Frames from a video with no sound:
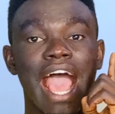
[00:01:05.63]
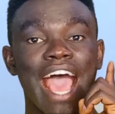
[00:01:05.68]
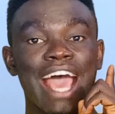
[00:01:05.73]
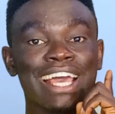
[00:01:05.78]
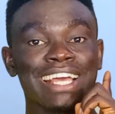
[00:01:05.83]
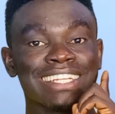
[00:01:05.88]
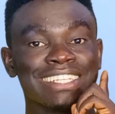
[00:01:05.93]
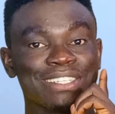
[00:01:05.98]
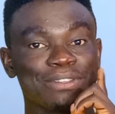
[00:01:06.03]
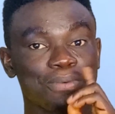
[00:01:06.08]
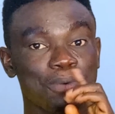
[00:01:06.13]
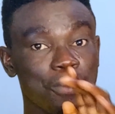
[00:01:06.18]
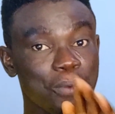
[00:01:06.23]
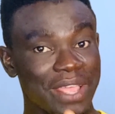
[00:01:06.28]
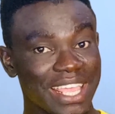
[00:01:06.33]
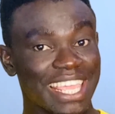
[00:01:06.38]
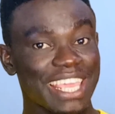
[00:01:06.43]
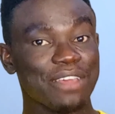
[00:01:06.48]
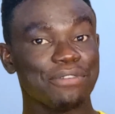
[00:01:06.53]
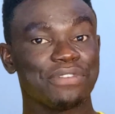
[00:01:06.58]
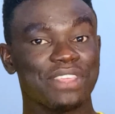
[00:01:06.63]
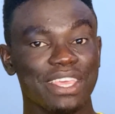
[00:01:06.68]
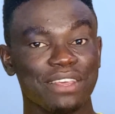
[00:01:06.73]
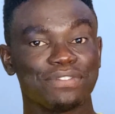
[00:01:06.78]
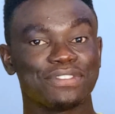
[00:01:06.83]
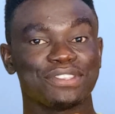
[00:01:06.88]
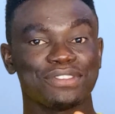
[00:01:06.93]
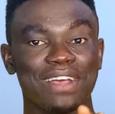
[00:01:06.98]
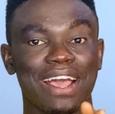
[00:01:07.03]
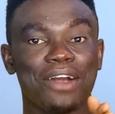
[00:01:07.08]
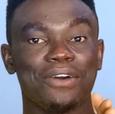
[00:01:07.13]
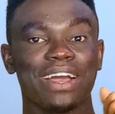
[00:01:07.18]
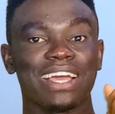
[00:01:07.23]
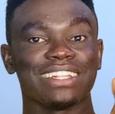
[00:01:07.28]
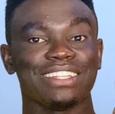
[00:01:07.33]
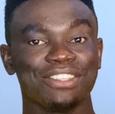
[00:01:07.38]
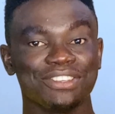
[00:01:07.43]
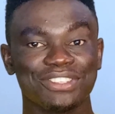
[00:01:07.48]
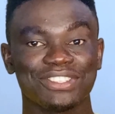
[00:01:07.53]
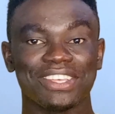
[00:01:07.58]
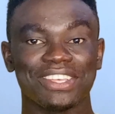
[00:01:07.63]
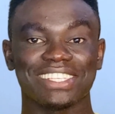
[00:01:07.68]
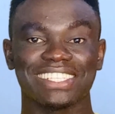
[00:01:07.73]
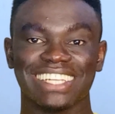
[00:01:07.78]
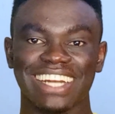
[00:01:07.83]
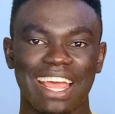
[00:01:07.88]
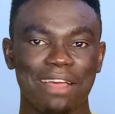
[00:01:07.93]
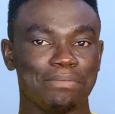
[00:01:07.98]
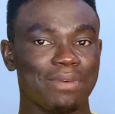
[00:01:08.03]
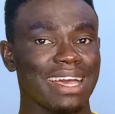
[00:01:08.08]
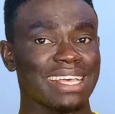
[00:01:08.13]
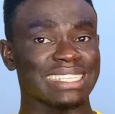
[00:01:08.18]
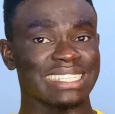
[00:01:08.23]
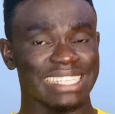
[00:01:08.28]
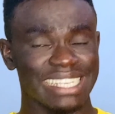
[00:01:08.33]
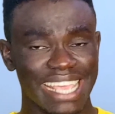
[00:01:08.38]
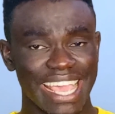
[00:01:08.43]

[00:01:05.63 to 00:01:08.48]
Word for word: And we give gifts to our new subscribers.